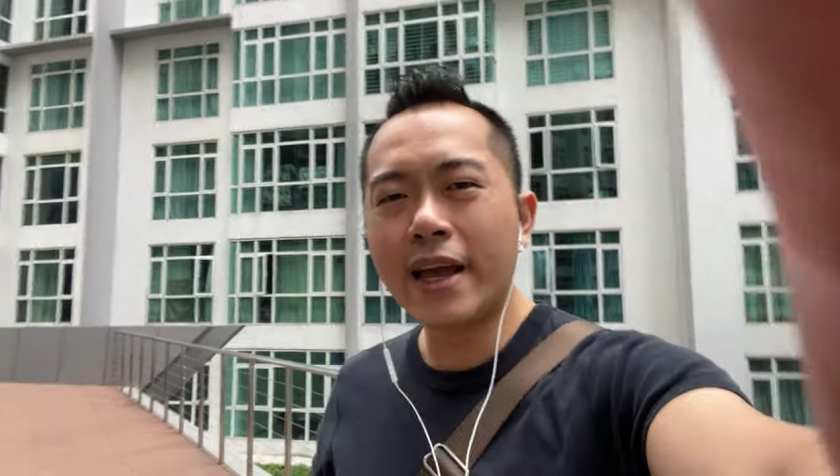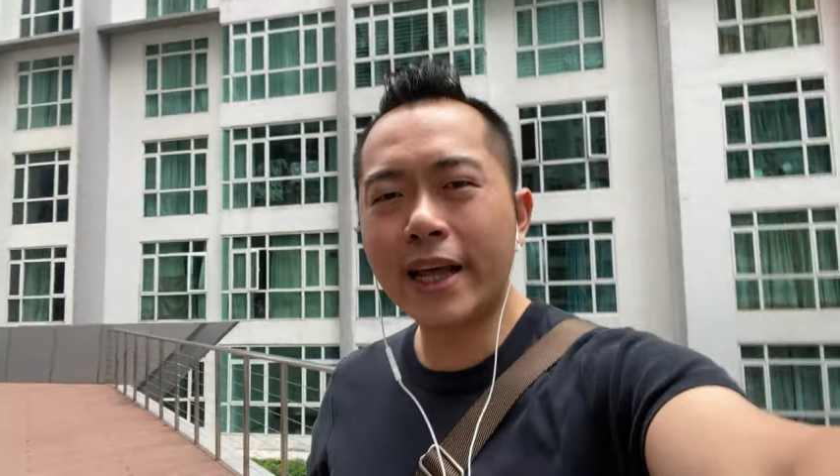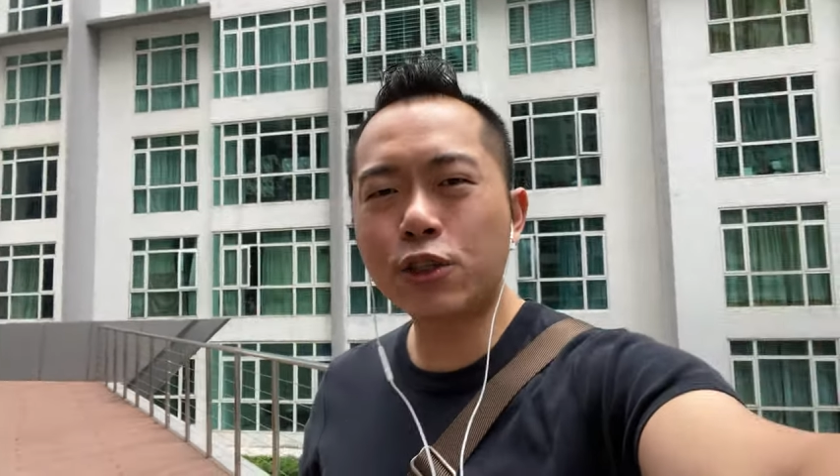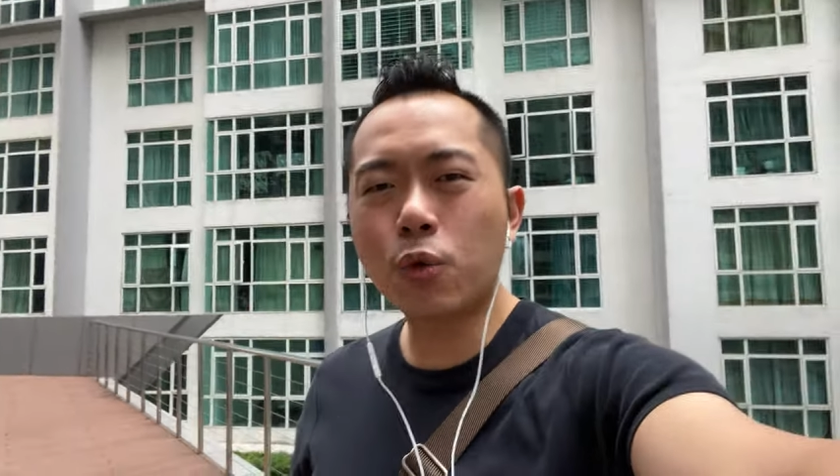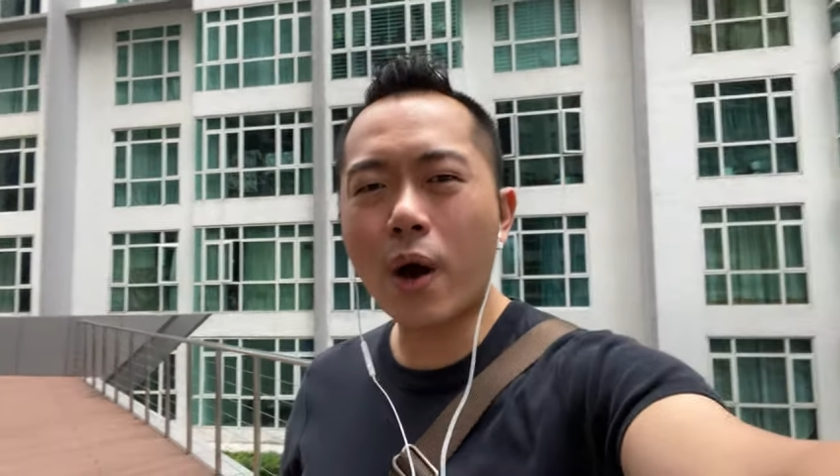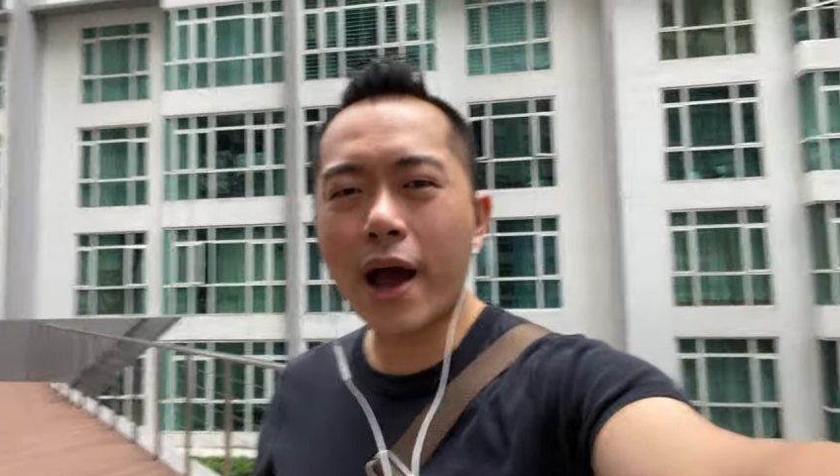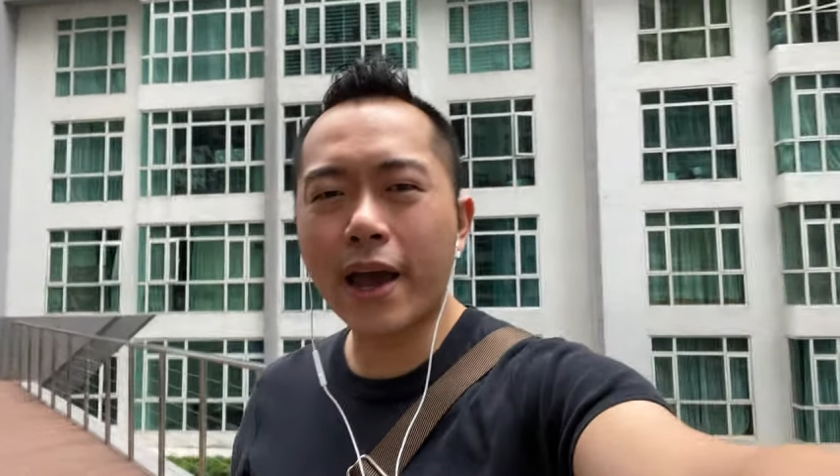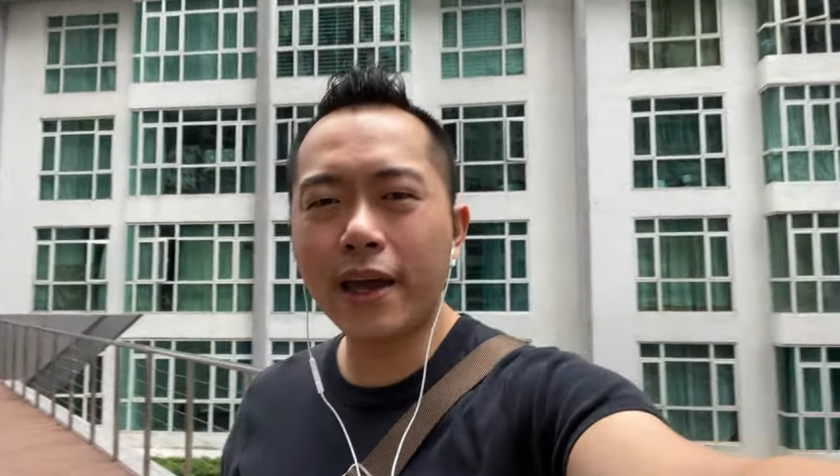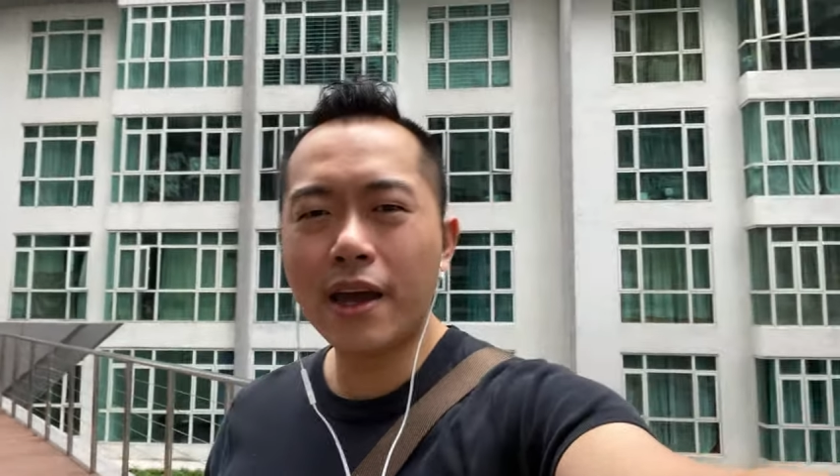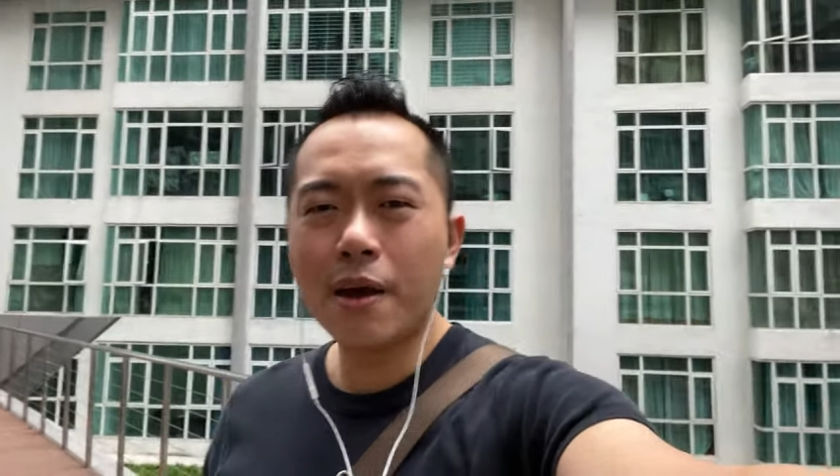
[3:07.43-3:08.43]
That's
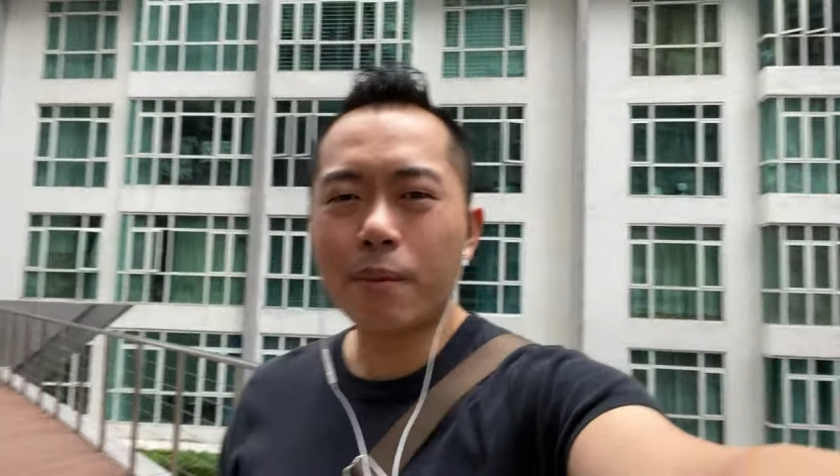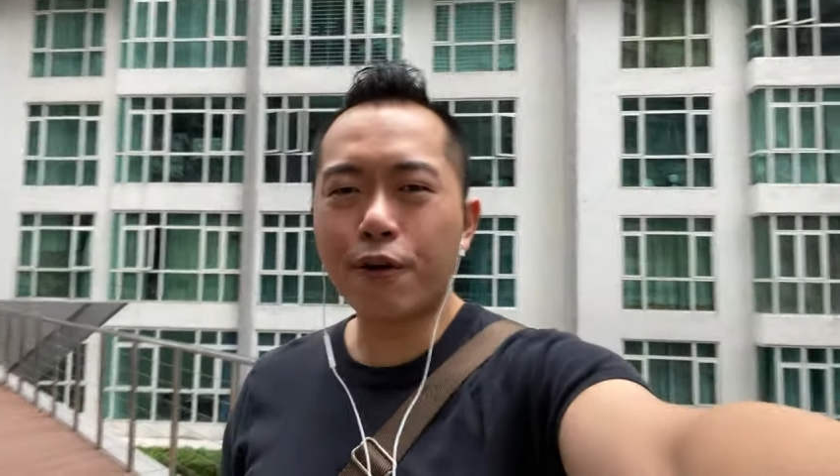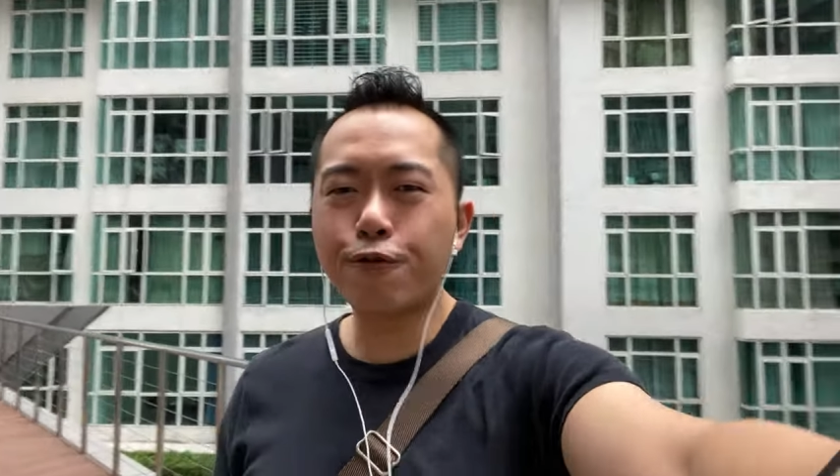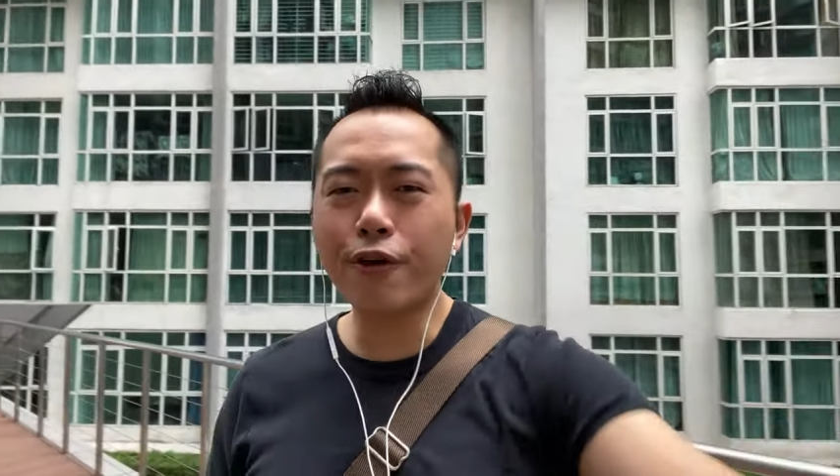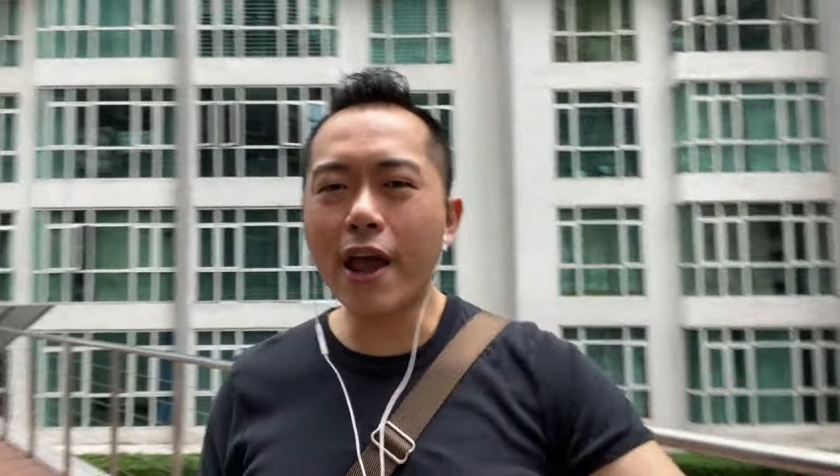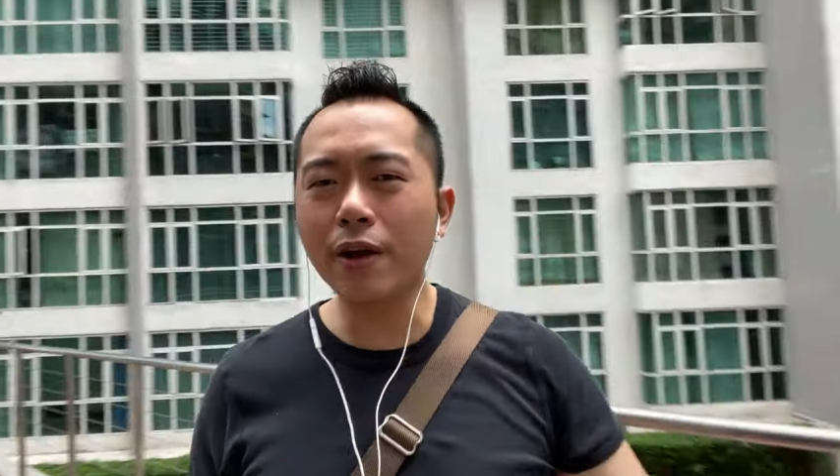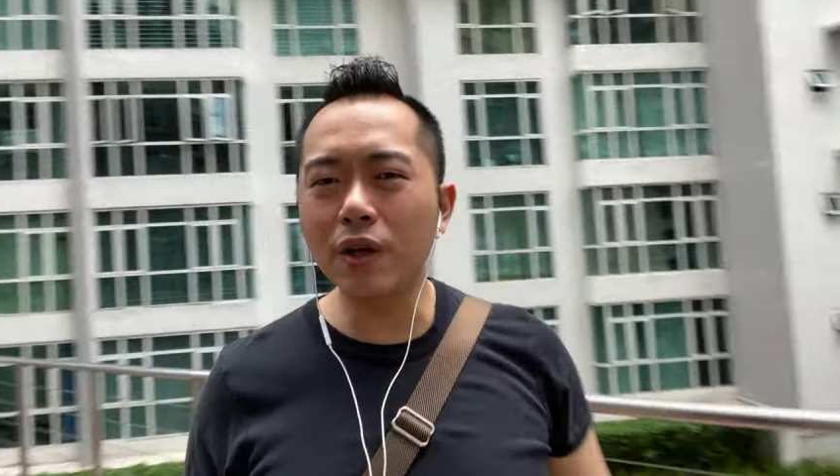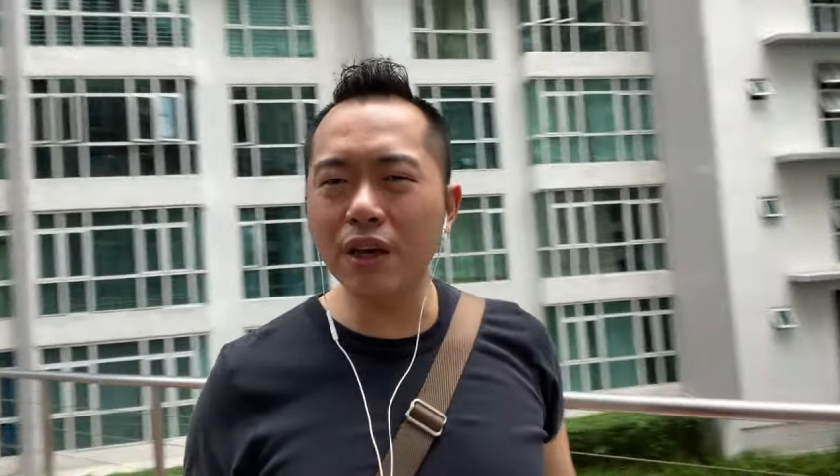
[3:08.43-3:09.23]
why my friend,